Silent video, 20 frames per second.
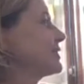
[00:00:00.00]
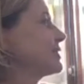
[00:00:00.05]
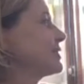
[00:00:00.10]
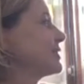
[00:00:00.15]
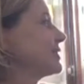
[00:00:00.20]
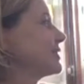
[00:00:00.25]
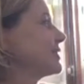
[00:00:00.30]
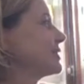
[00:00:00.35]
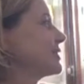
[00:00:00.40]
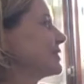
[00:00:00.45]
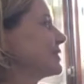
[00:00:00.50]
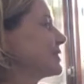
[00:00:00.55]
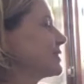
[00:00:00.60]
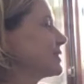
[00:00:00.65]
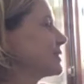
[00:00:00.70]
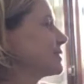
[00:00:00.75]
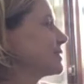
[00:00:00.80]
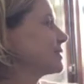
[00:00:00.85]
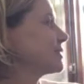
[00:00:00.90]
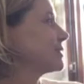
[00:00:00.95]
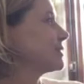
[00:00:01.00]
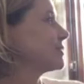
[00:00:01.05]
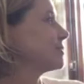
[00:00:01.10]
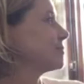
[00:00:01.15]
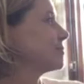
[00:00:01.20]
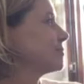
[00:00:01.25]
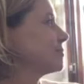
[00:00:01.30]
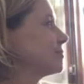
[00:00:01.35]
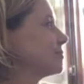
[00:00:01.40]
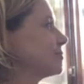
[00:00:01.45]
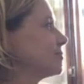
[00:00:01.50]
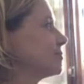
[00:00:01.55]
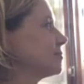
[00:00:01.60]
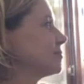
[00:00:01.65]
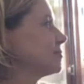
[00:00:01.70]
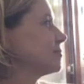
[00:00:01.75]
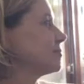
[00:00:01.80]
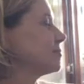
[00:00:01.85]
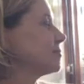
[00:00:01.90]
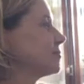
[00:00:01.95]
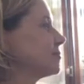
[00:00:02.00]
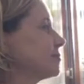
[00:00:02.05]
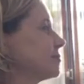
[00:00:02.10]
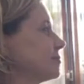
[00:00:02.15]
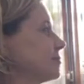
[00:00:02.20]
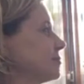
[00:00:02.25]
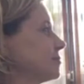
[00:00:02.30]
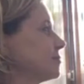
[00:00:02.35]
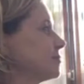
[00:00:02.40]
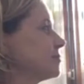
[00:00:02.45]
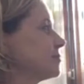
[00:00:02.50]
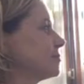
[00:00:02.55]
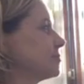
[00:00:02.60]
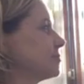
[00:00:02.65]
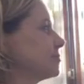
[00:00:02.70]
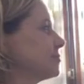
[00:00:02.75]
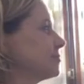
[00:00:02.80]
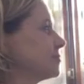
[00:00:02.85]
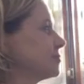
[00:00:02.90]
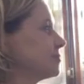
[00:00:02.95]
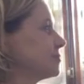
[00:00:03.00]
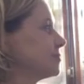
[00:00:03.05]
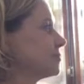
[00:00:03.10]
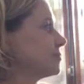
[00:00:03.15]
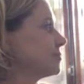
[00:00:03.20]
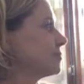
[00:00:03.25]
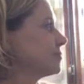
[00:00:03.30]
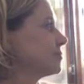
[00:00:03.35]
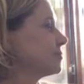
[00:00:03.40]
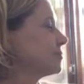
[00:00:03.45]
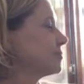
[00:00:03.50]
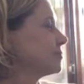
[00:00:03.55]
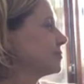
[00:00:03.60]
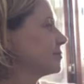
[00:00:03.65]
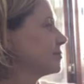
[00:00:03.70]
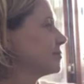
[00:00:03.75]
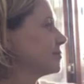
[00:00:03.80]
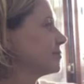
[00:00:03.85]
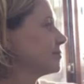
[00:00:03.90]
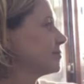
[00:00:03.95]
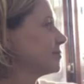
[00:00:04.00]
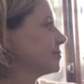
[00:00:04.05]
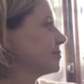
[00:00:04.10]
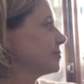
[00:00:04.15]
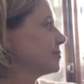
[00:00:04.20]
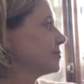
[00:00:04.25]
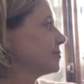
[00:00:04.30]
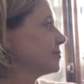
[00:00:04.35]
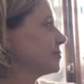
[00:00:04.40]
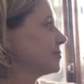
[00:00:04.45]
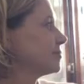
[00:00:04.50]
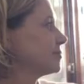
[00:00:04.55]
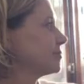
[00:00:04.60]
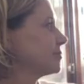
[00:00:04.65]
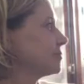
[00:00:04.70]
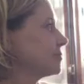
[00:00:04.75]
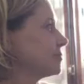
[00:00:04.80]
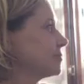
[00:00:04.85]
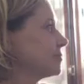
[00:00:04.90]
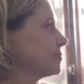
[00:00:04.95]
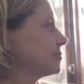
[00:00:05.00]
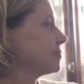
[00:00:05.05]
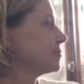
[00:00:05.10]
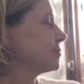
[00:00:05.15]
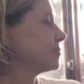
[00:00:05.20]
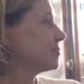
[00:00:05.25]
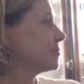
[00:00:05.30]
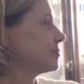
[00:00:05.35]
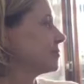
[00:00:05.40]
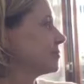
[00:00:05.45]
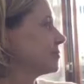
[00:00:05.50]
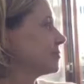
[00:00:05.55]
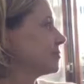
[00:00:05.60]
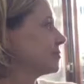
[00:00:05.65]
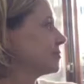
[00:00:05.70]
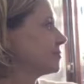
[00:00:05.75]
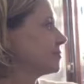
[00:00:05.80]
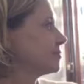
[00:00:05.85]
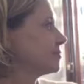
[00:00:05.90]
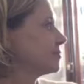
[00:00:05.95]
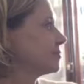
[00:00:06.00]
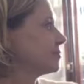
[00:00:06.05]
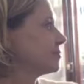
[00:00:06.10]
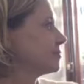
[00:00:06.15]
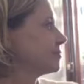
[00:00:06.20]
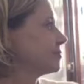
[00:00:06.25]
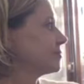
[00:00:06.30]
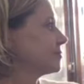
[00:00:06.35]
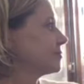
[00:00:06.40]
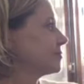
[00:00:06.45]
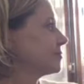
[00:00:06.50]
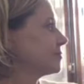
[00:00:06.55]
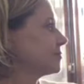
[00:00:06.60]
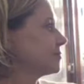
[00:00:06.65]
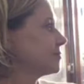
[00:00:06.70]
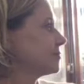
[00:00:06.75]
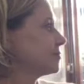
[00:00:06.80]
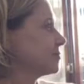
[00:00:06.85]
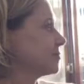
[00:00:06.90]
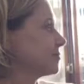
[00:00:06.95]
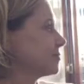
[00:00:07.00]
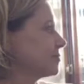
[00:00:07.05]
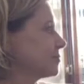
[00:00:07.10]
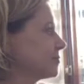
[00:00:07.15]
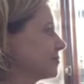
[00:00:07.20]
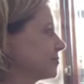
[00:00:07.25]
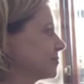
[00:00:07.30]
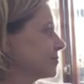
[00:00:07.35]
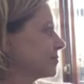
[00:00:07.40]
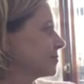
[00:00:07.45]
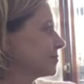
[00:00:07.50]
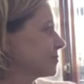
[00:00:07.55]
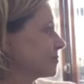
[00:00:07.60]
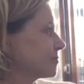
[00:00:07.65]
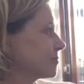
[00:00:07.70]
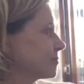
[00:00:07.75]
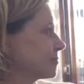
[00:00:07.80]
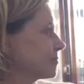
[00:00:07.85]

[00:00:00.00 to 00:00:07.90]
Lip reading: This person isn't speaking.